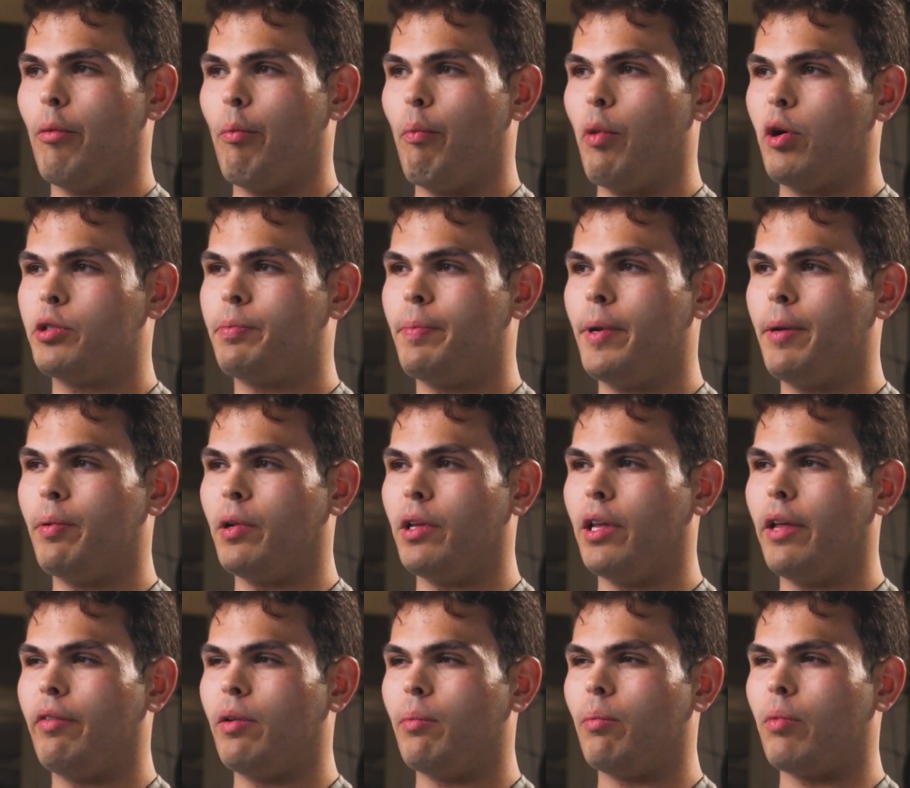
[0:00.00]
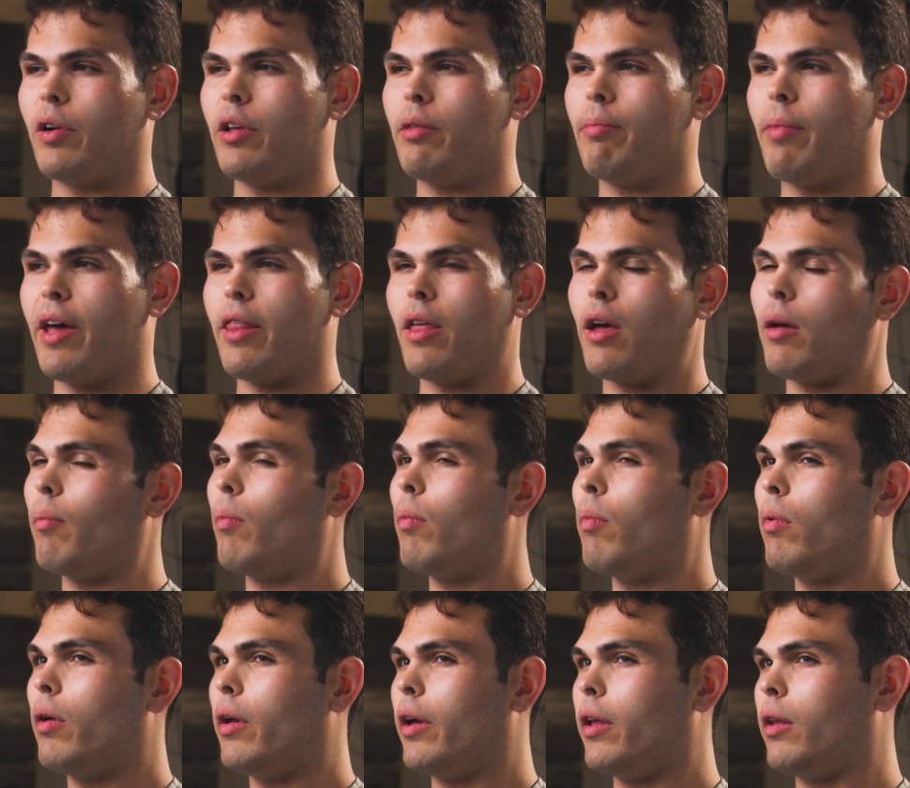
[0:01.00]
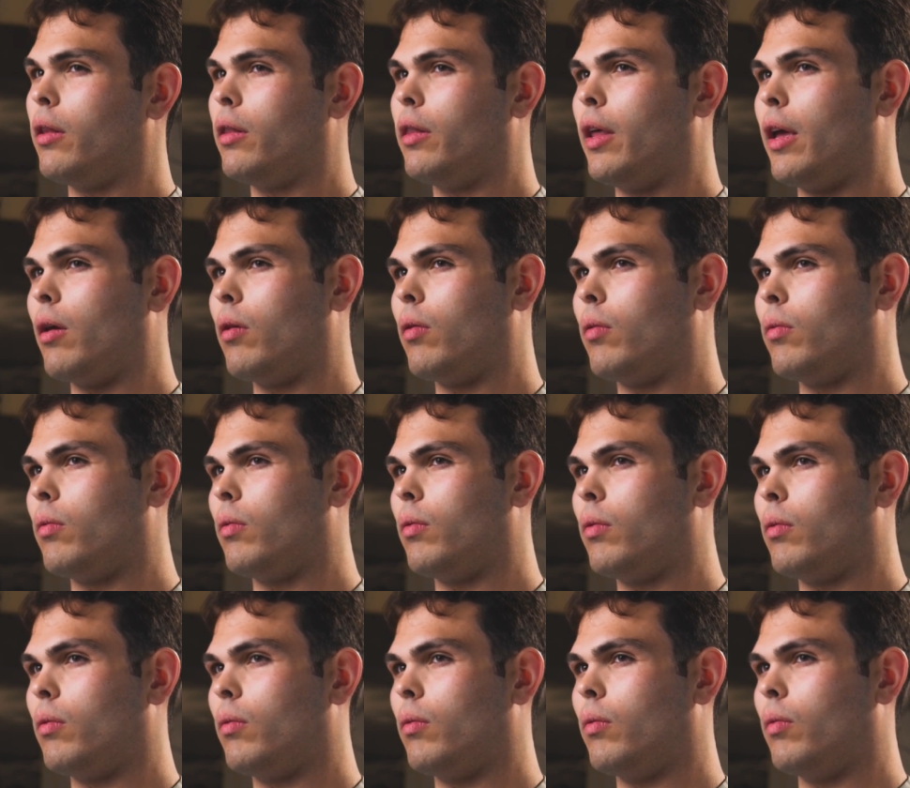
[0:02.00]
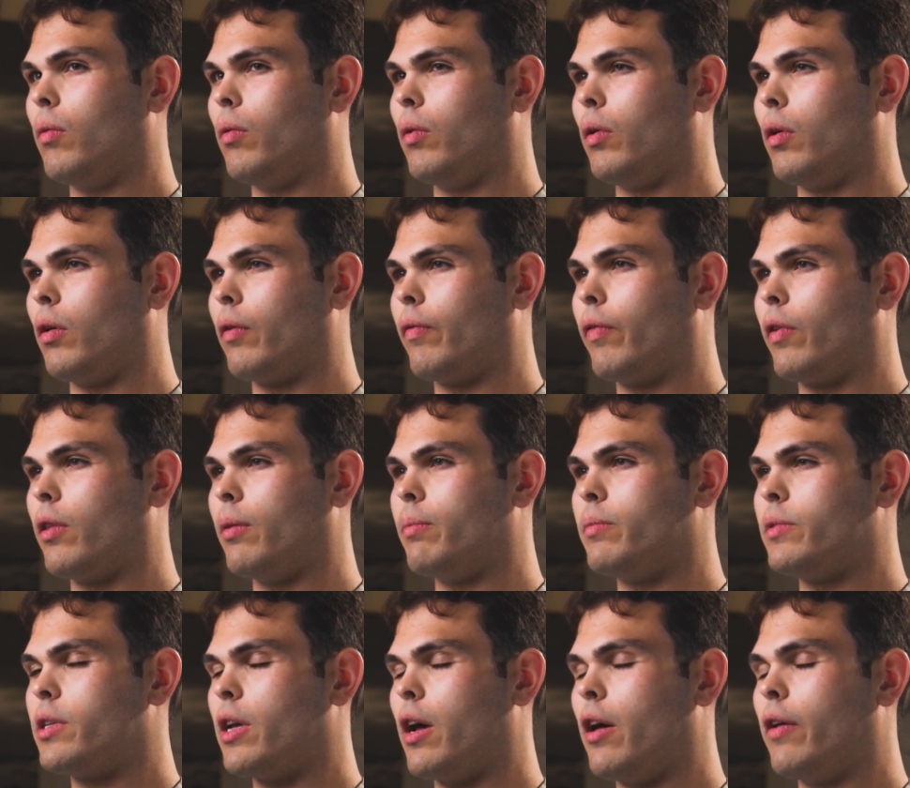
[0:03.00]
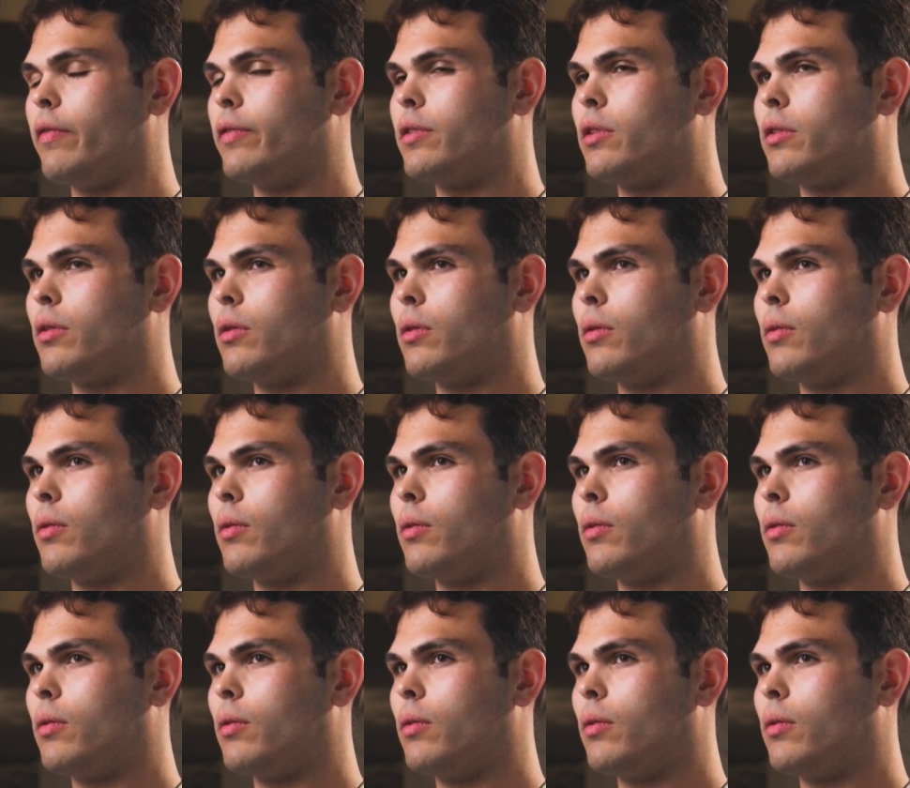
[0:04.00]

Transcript: Most people live and breathe by them, and they don't learn for themselves.